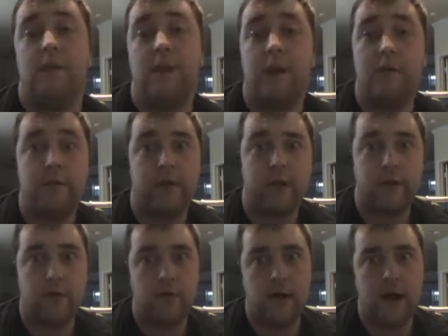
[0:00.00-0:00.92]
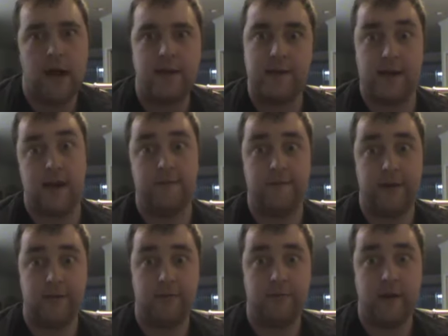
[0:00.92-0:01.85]
I was gonna create a side
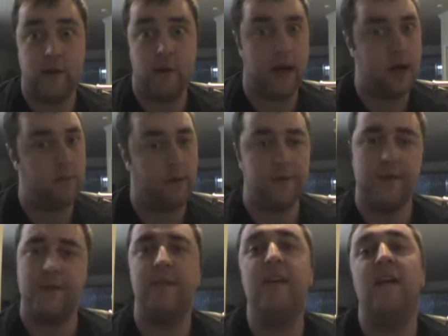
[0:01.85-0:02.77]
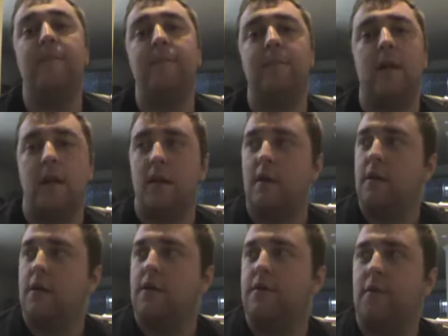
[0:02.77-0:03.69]
effects review, and well, this is it.
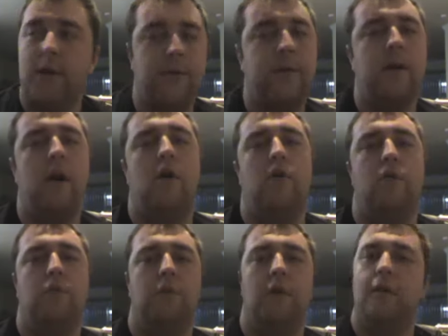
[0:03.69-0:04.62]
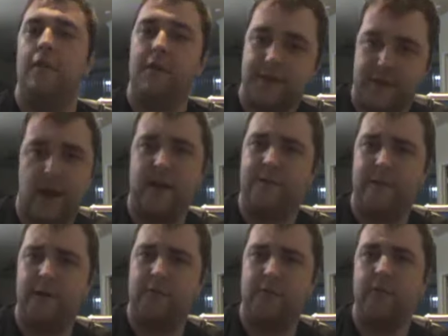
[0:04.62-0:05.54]
So here we go, the side
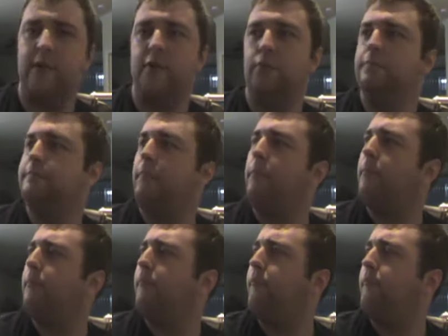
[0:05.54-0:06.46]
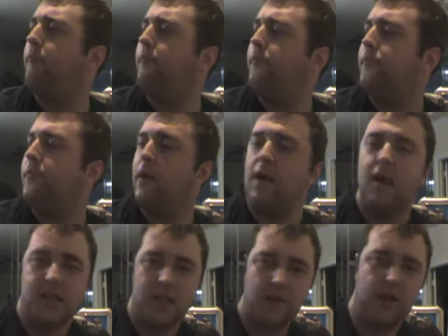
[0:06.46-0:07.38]
effects review.
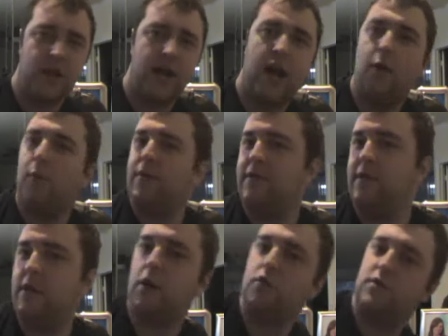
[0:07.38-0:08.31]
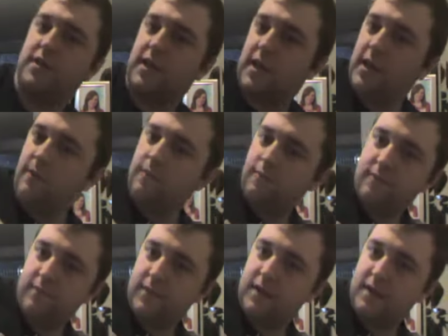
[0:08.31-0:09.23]
The other day, I went to go see
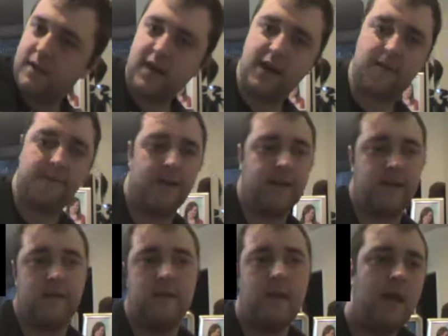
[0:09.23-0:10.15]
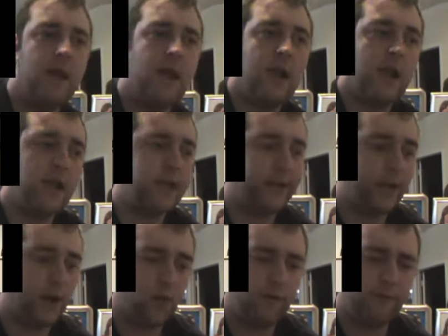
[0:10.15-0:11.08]
Side Effects, and you
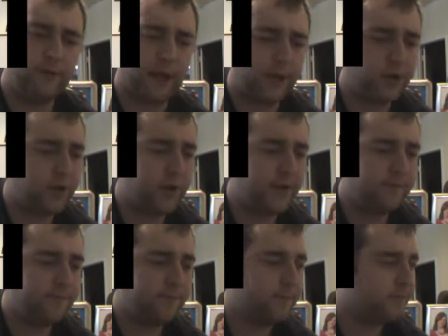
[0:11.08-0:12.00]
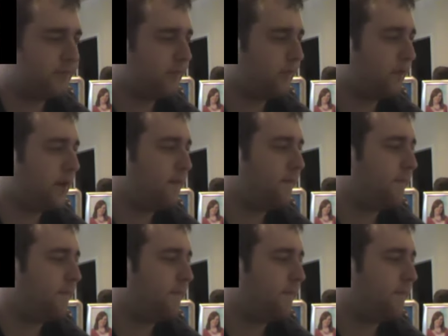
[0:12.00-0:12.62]
know, it was actually when